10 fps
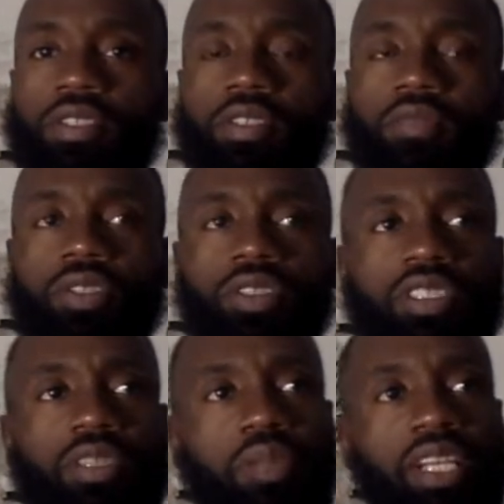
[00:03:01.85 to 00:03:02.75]
because there's a
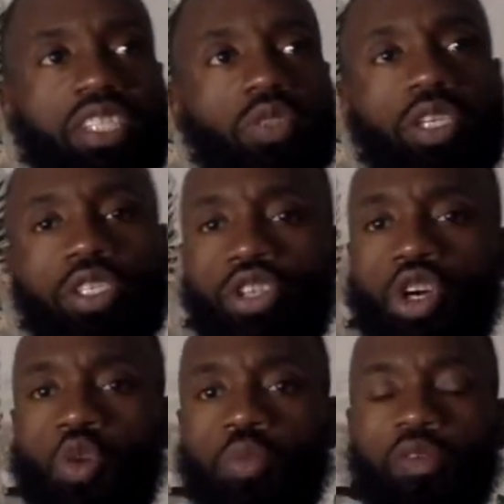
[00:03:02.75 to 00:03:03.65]
place where you go
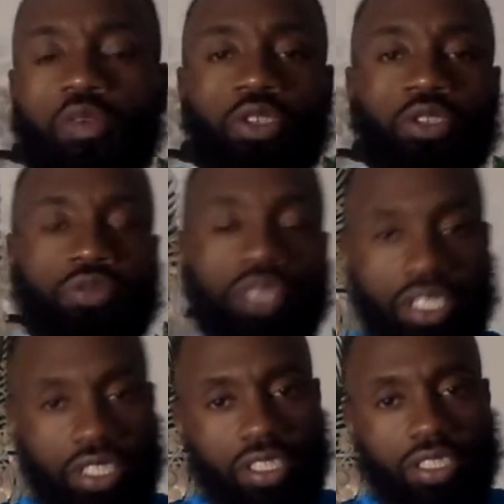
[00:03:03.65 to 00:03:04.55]
before you
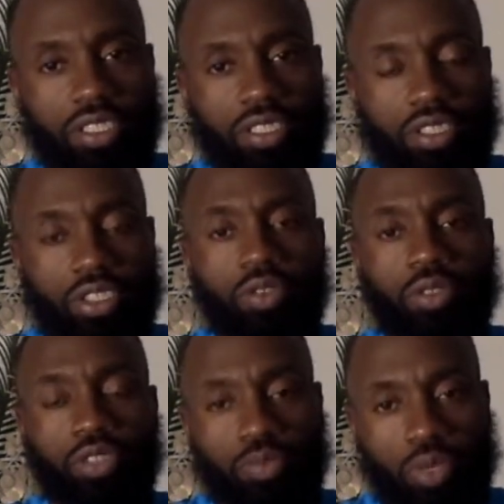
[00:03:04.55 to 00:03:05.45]
reach. So it was
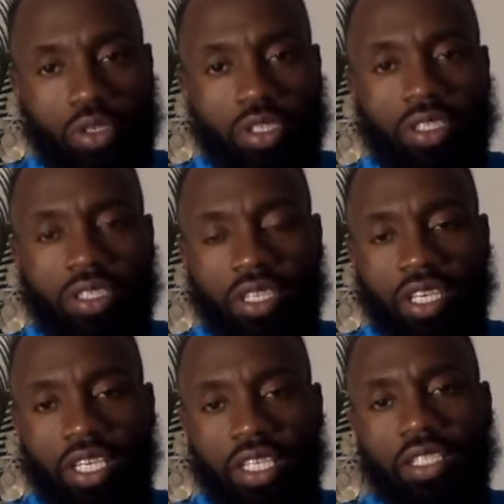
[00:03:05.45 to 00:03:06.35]
spoken
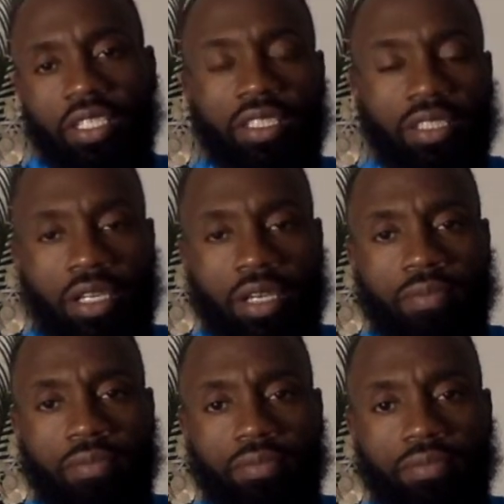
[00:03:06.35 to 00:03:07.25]
in Islam
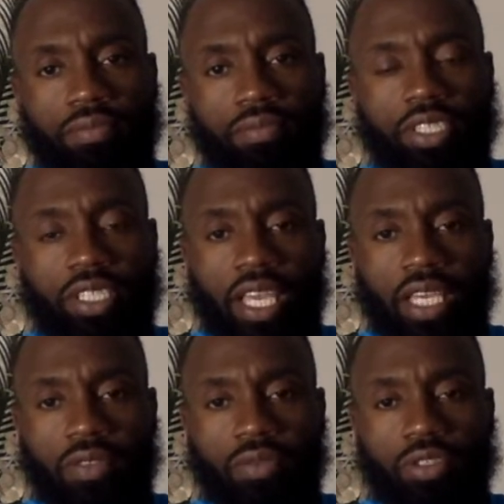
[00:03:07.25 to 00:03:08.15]
today,
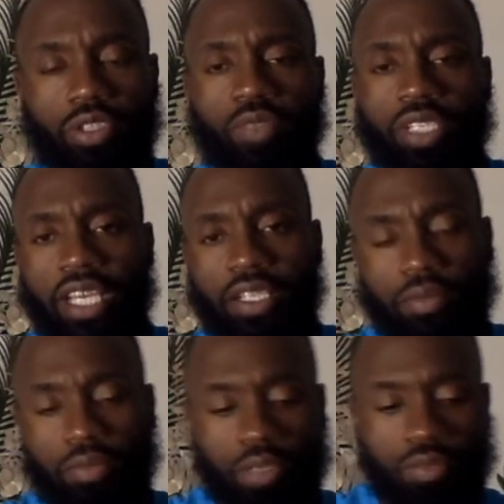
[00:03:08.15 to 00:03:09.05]
because we had
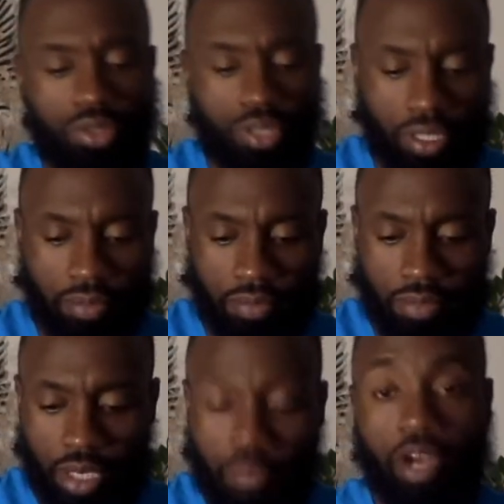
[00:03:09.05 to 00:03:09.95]
a Muslim
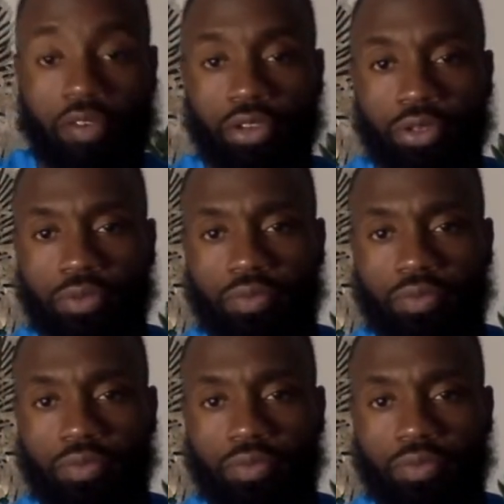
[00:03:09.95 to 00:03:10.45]
burial.